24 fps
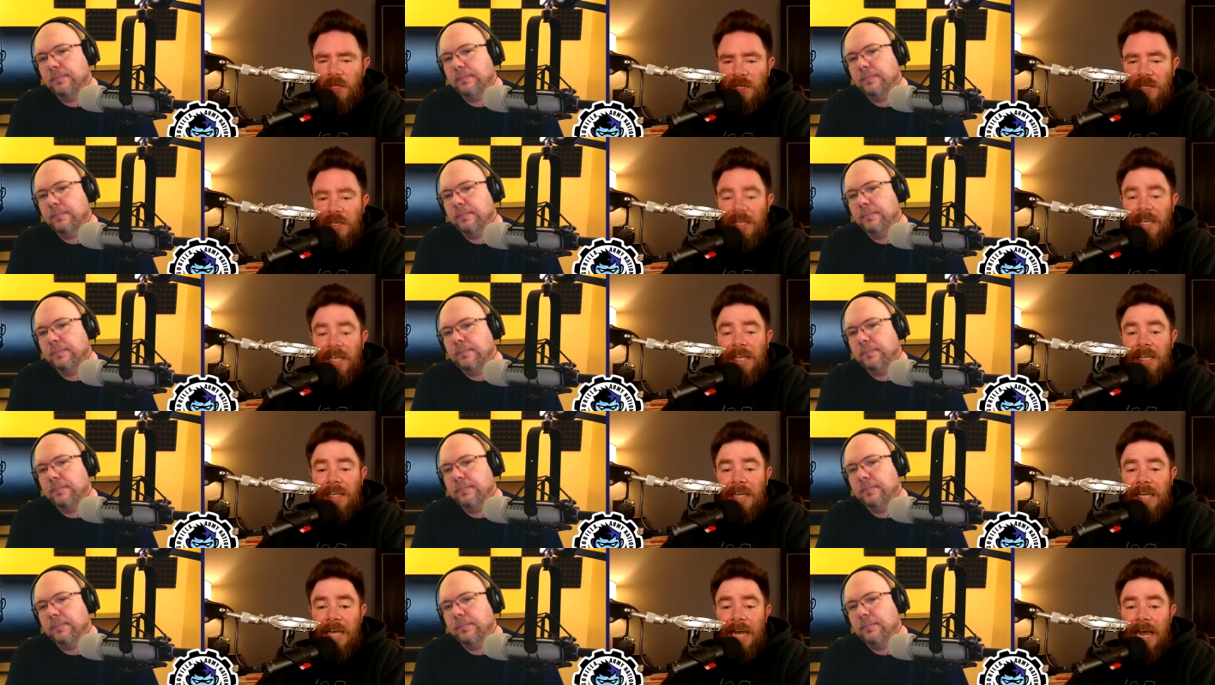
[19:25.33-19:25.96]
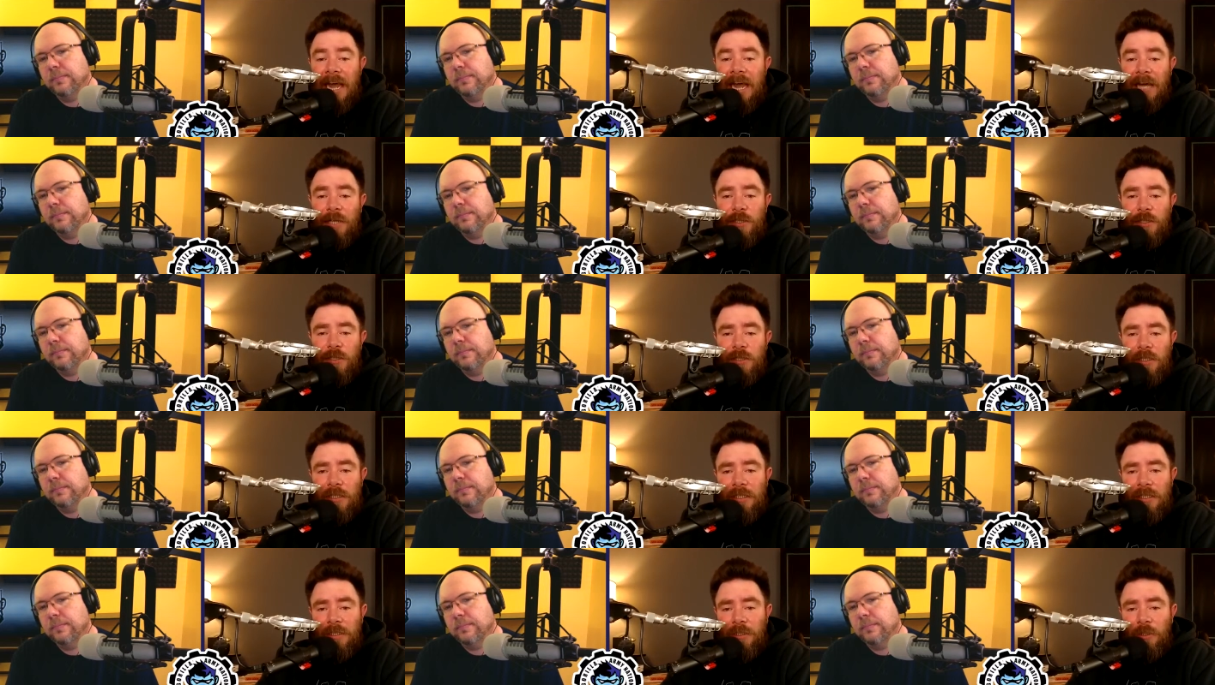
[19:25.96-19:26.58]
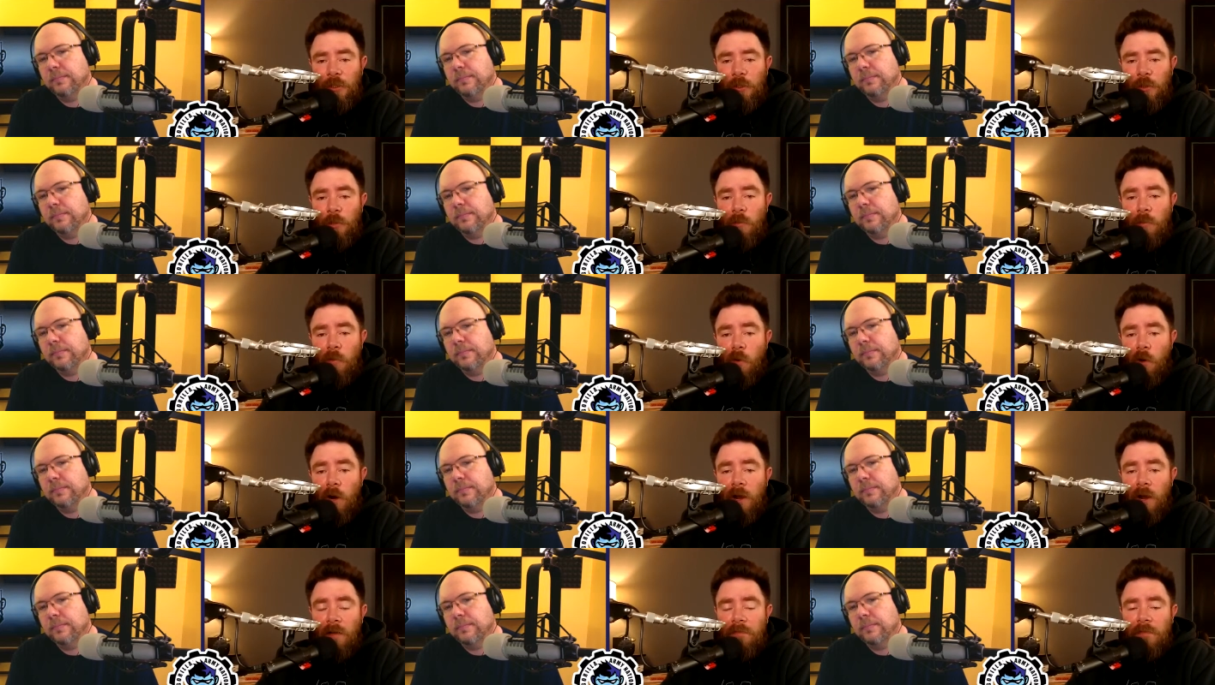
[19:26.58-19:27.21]
Speaker 1: The thing they actually do
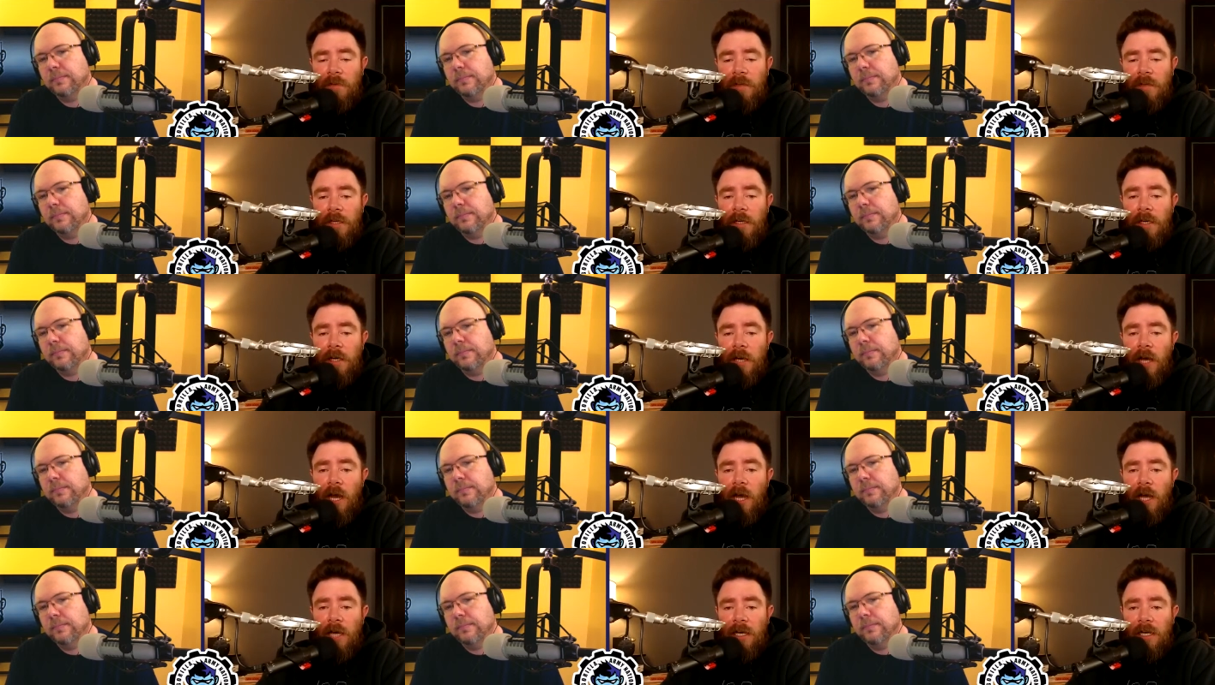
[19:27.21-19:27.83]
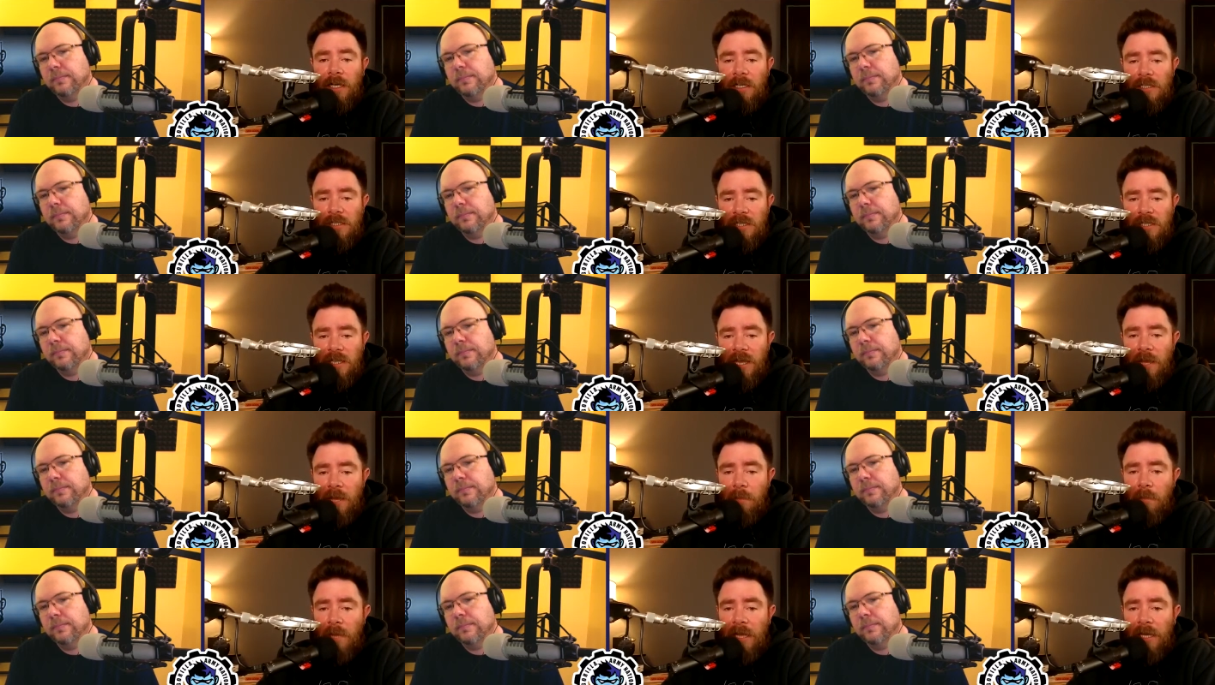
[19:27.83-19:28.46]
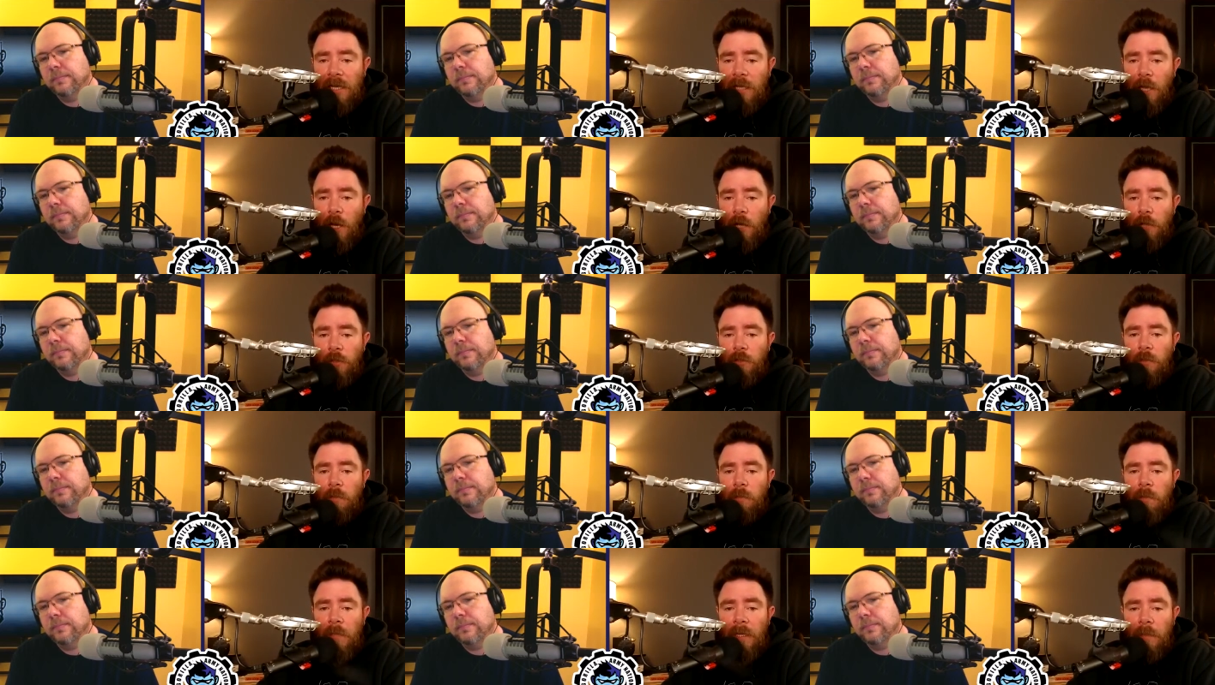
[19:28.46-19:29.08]
more often than not is they make
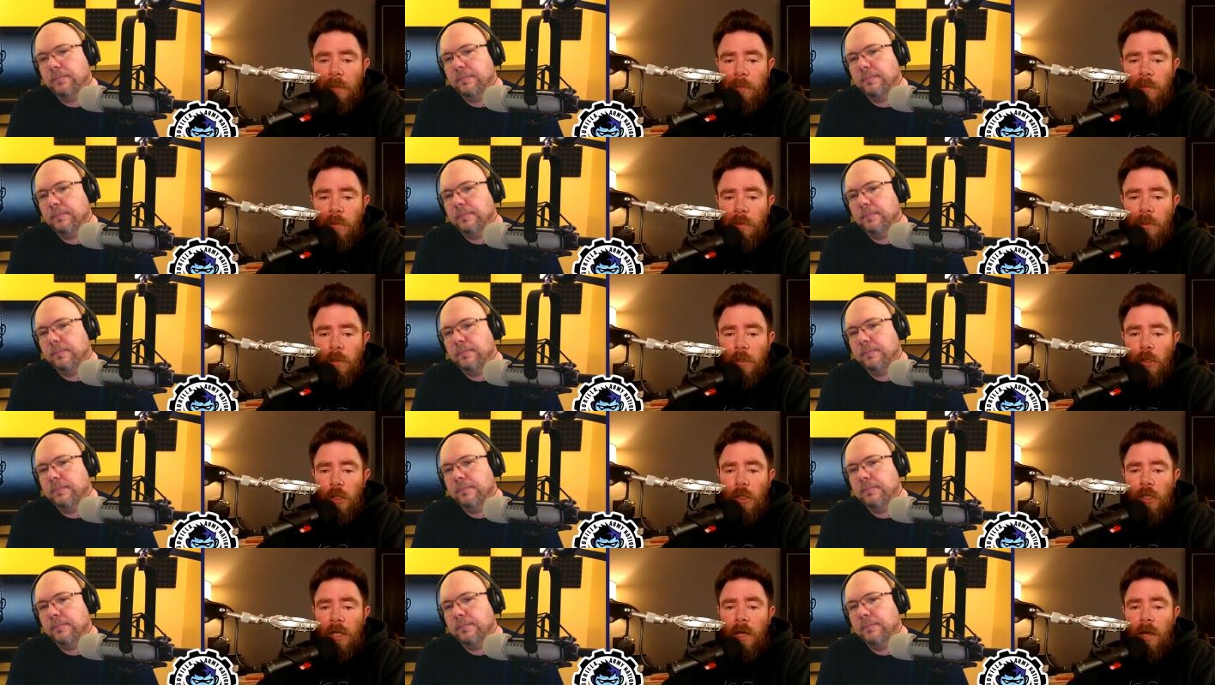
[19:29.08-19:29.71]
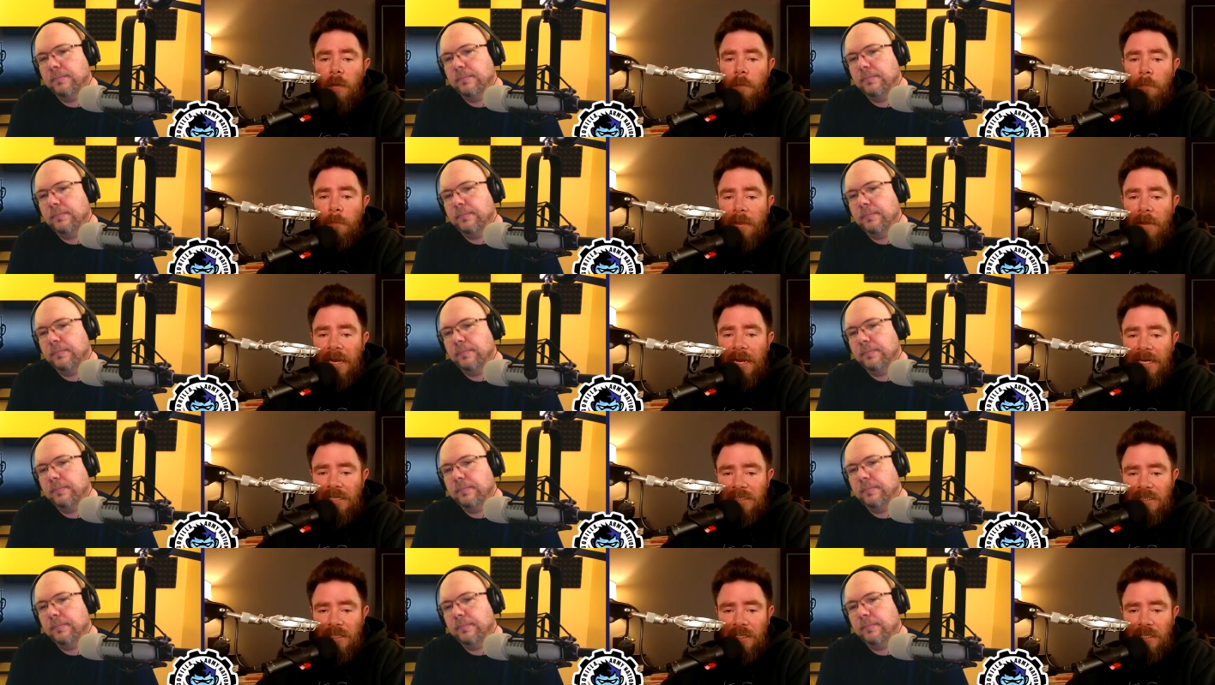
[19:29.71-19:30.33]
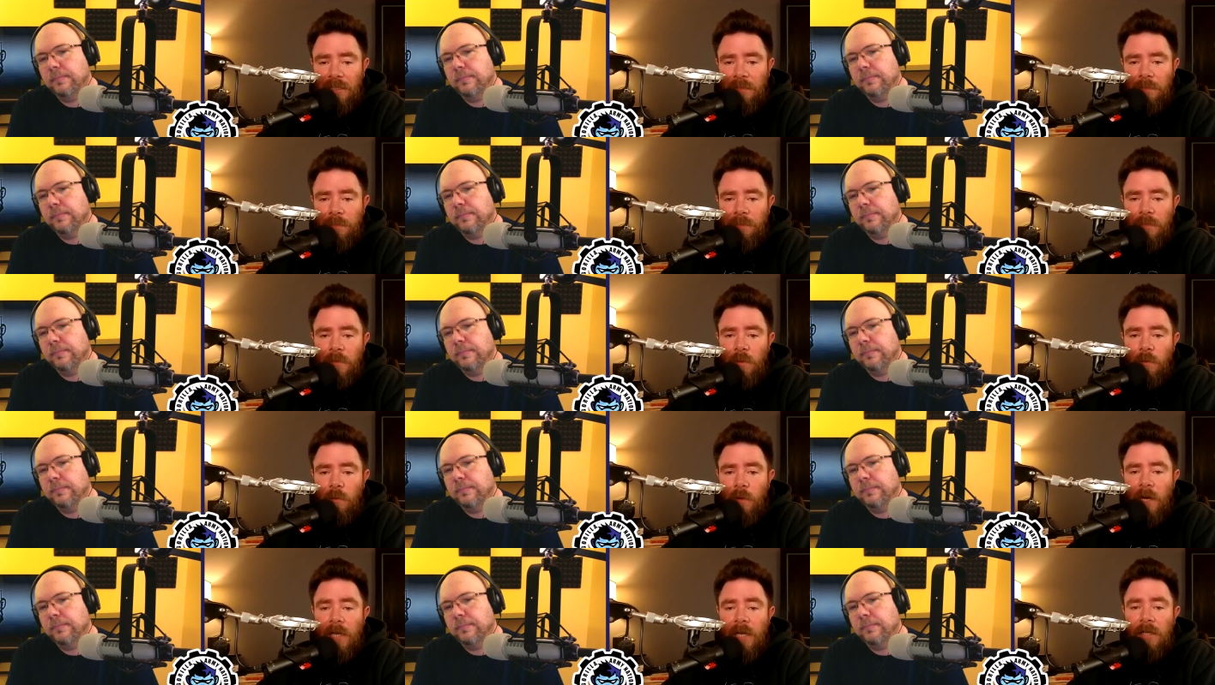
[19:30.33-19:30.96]
other people look amazing,
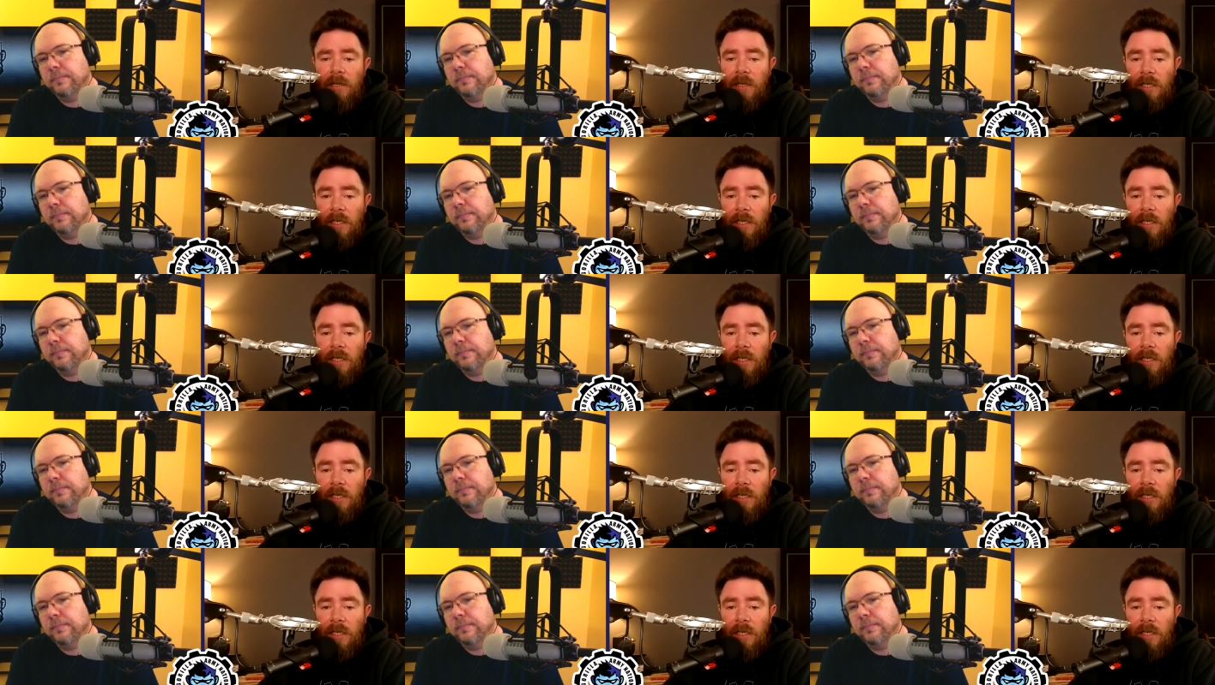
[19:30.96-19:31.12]
right?